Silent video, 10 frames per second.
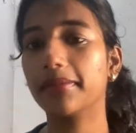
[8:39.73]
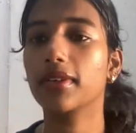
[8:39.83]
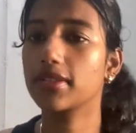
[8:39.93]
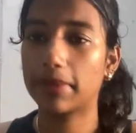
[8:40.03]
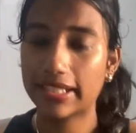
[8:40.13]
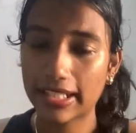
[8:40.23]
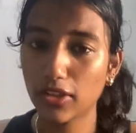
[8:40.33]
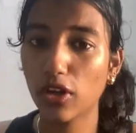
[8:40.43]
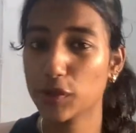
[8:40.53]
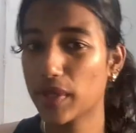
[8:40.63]
Because Britannia
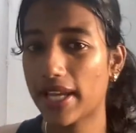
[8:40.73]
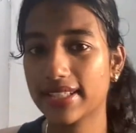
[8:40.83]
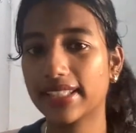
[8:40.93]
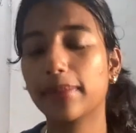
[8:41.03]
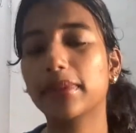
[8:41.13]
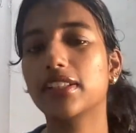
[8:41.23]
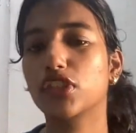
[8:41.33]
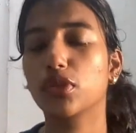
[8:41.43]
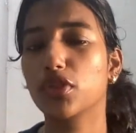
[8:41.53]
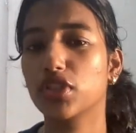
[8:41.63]
also has set up the
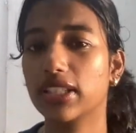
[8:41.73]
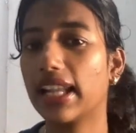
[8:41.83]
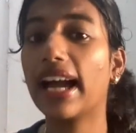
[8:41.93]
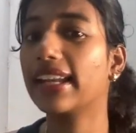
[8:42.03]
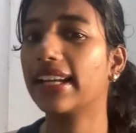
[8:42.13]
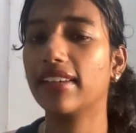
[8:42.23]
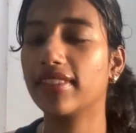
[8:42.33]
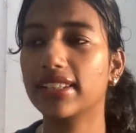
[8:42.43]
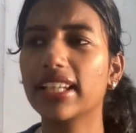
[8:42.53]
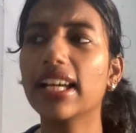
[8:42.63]
distribution line and
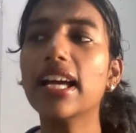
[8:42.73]
everything.